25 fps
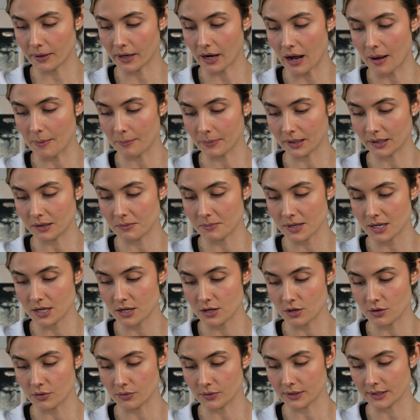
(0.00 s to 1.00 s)
but I'm gonna be
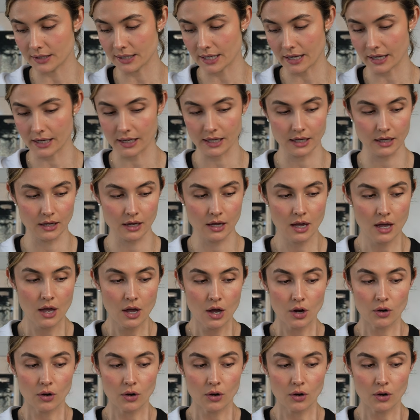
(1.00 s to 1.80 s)
using